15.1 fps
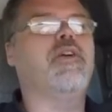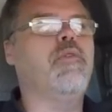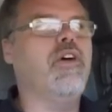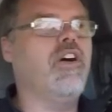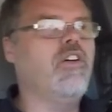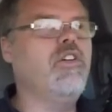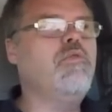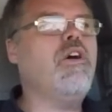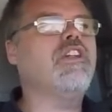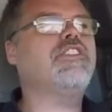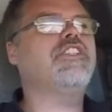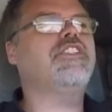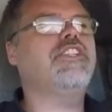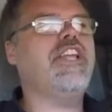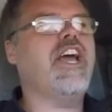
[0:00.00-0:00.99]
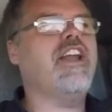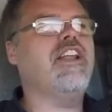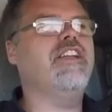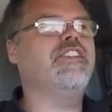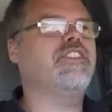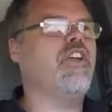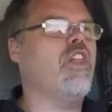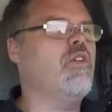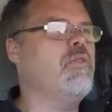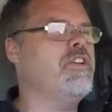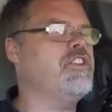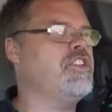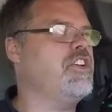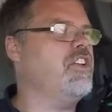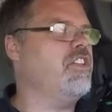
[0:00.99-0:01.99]
I will. Who wants to see how to install a
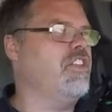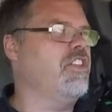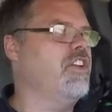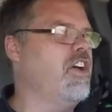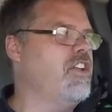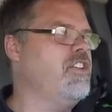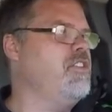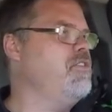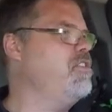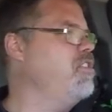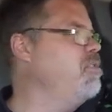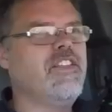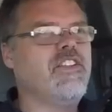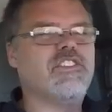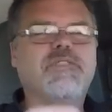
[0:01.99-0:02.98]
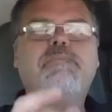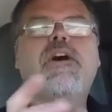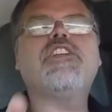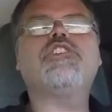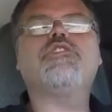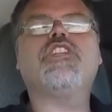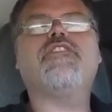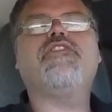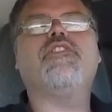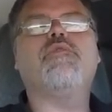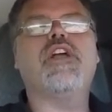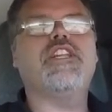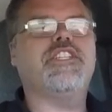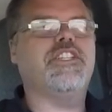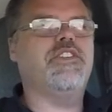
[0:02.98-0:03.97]
windshield on YouTube? There's a bunch of different
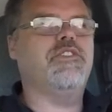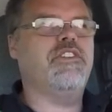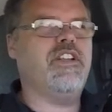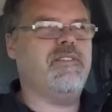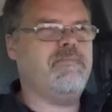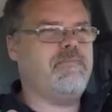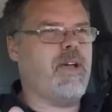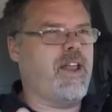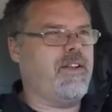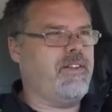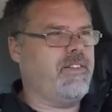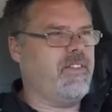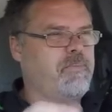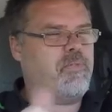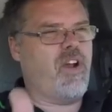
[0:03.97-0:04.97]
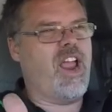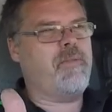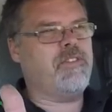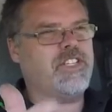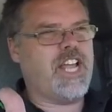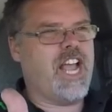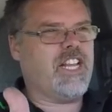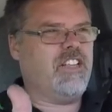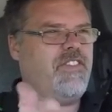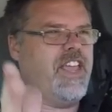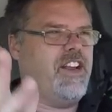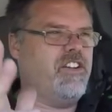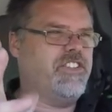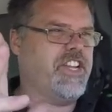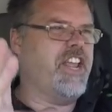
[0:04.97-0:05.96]
ways of doing it, but the primers,
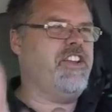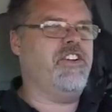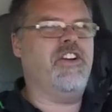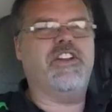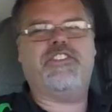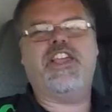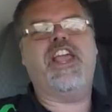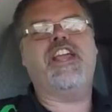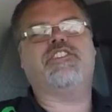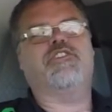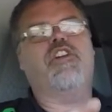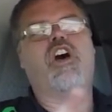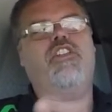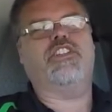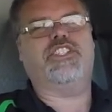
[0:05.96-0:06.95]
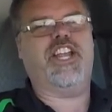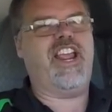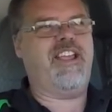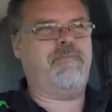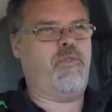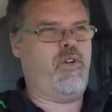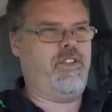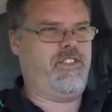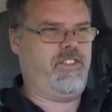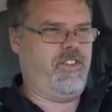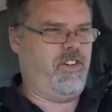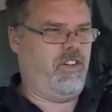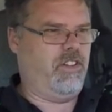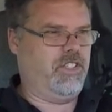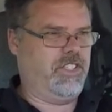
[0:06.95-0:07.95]
activators, and urethanes are all the same, boys and
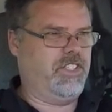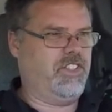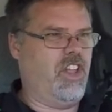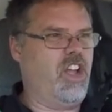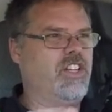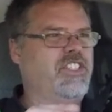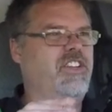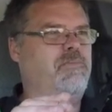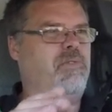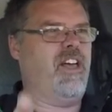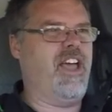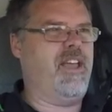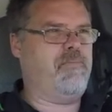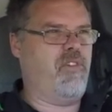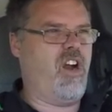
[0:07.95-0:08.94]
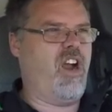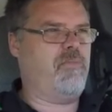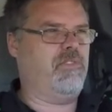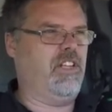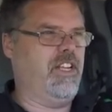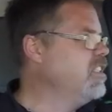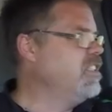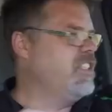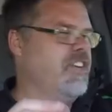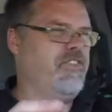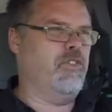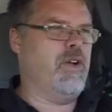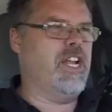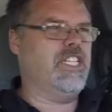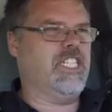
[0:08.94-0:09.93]
girls, as long as you apply it properly.
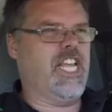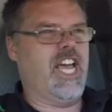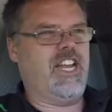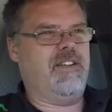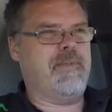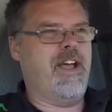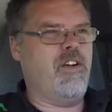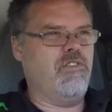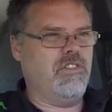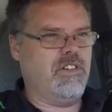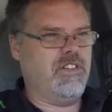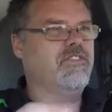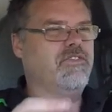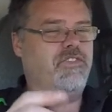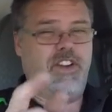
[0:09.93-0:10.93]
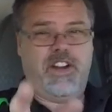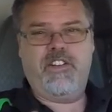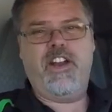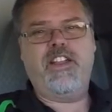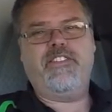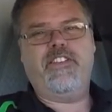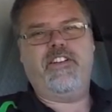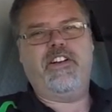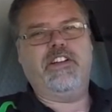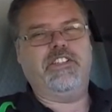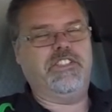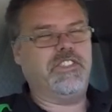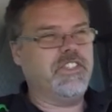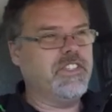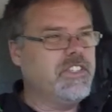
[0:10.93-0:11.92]
Different ways of cutting them out. Freaking right there
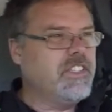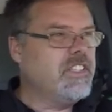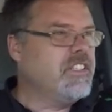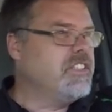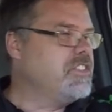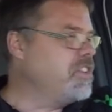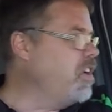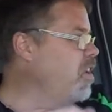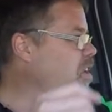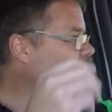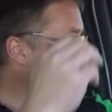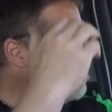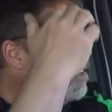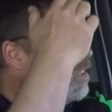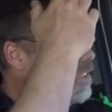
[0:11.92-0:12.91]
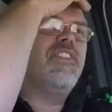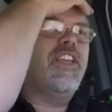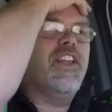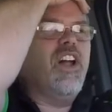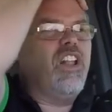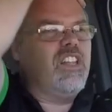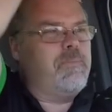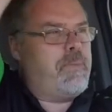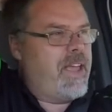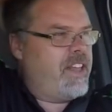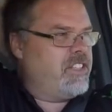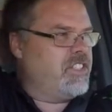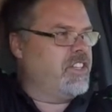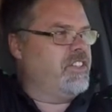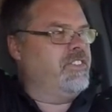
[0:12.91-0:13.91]
is. So it all
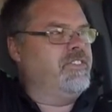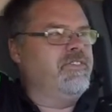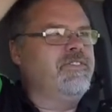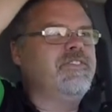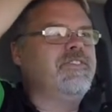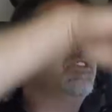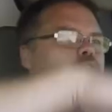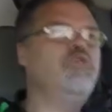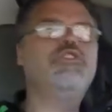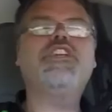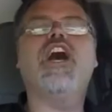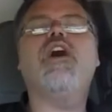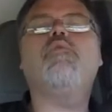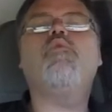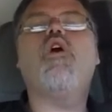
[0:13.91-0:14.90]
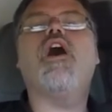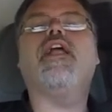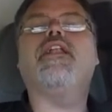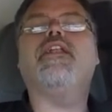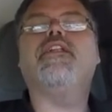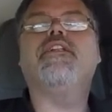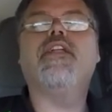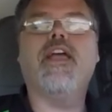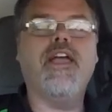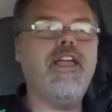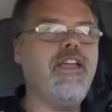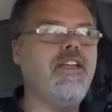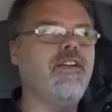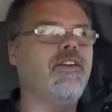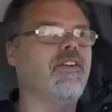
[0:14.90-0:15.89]
depends on who's got what, eh?
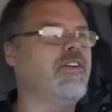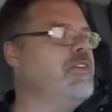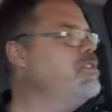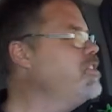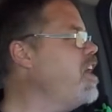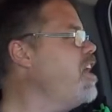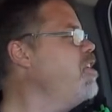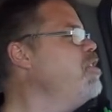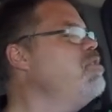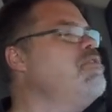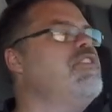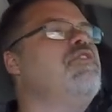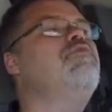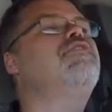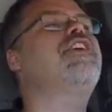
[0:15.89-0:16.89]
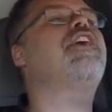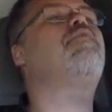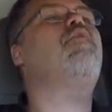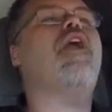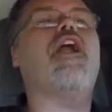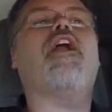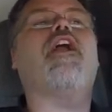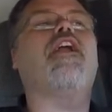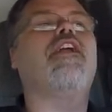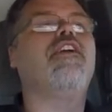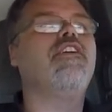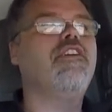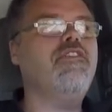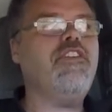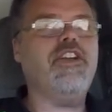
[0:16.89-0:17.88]
Or who's got who and who's got where.
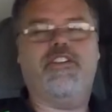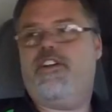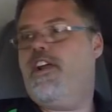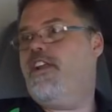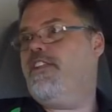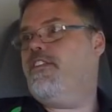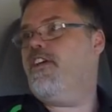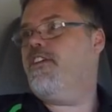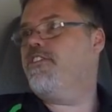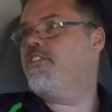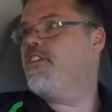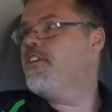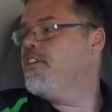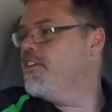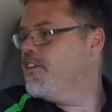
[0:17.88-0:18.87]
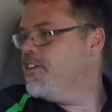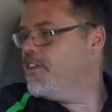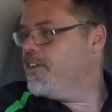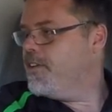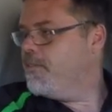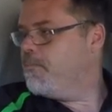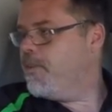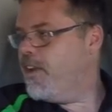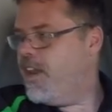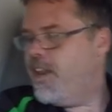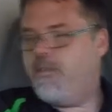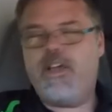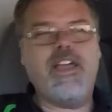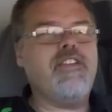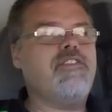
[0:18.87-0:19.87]
Freaking right it does. But
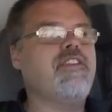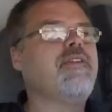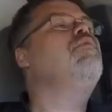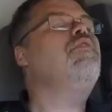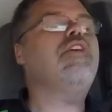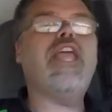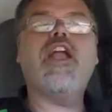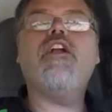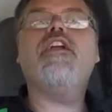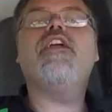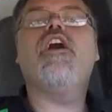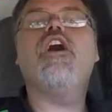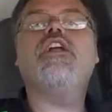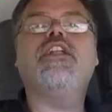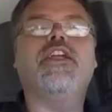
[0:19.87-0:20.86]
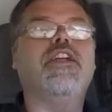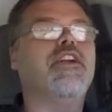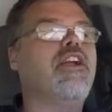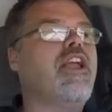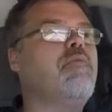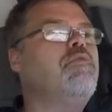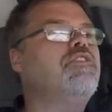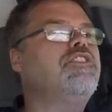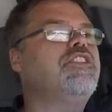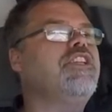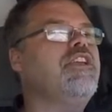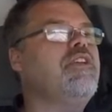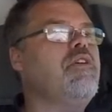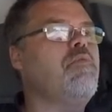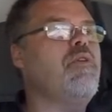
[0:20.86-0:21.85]
anyways, we'll carry on here and we'll see
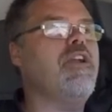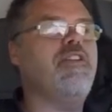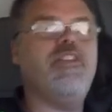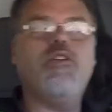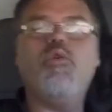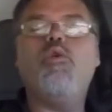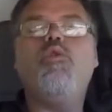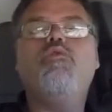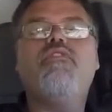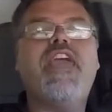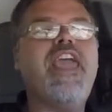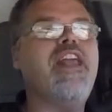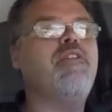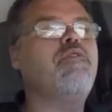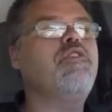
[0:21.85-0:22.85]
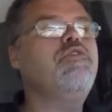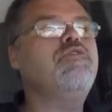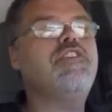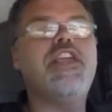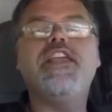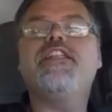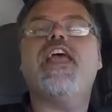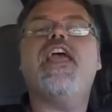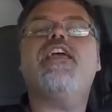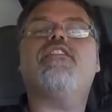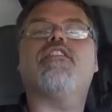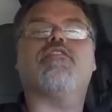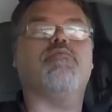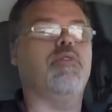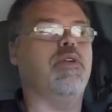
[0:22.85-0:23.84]
where the old Van Rooski
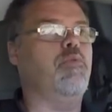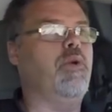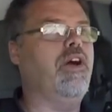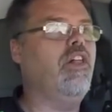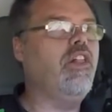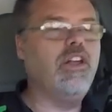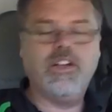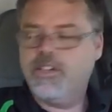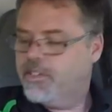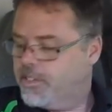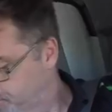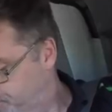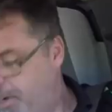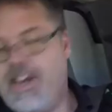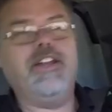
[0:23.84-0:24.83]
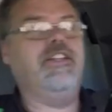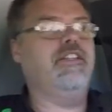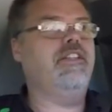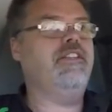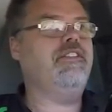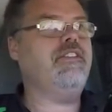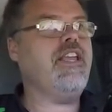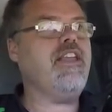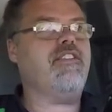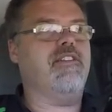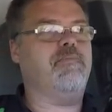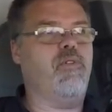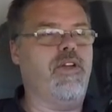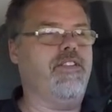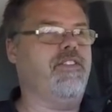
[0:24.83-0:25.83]
takes us. We will.
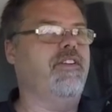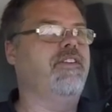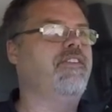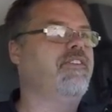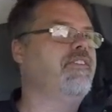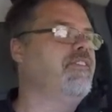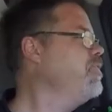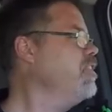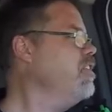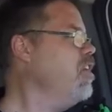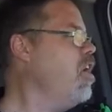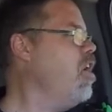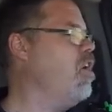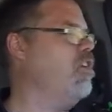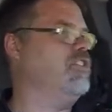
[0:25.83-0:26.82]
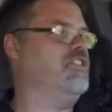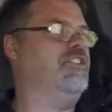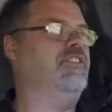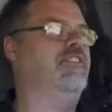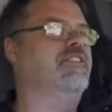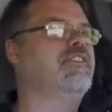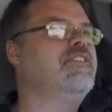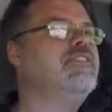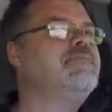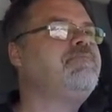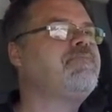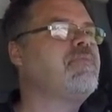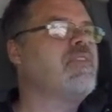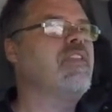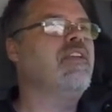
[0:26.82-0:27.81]
Freaking boys.
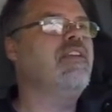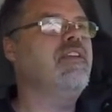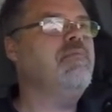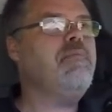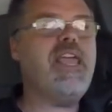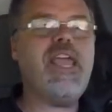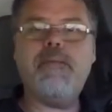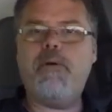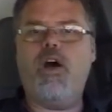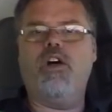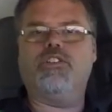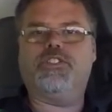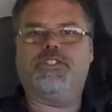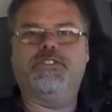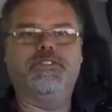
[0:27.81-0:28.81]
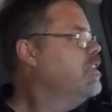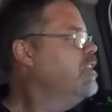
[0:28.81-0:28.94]
Girls. Peoples.